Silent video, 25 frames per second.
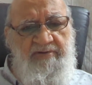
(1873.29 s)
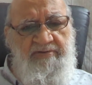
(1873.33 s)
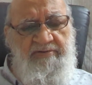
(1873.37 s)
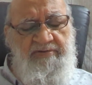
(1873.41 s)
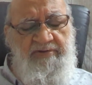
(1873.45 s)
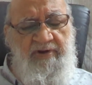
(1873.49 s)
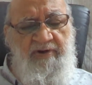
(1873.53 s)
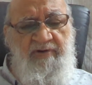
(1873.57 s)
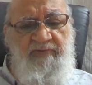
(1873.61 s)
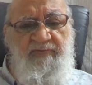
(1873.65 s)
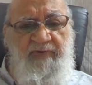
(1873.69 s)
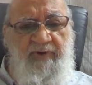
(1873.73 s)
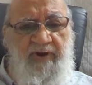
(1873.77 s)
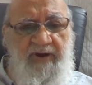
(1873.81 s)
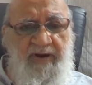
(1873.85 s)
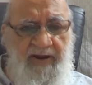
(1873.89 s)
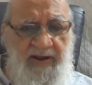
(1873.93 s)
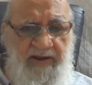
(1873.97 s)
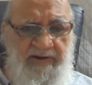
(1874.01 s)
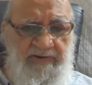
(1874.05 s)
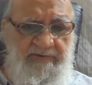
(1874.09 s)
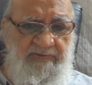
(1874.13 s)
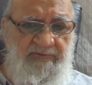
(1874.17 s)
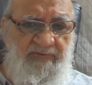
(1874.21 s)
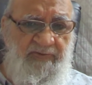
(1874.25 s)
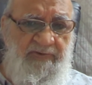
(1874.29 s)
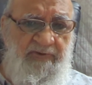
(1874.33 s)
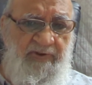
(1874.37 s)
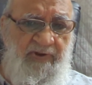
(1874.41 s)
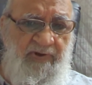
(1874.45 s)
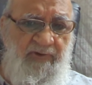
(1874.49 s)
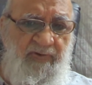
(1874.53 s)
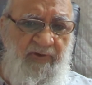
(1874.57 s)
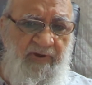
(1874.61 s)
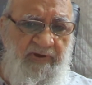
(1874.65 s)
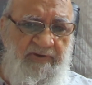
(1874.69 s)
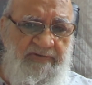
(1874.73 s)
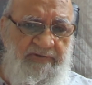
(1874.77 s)
sun will rise, whether
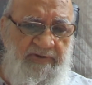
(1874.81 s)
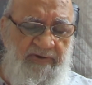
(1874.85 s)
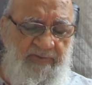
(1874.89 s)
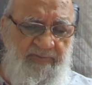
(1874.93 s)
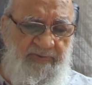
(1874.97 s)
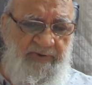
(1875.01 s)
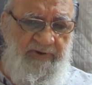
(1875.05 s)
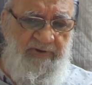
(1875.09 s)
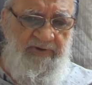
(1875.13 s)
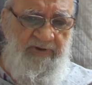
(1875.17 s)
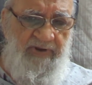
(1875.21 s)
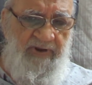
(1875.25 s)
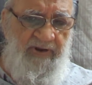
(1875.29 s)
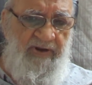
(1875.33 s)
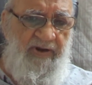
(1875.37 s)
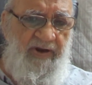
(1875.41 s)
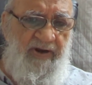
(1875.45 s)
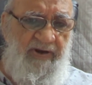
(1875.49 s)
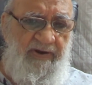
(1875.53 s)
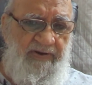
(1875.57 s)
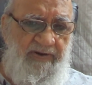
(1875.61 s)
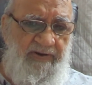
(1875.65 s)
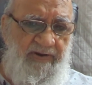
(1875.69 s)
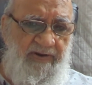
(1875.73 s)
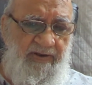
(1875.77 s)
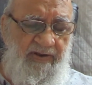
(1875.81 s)
you accept it or not.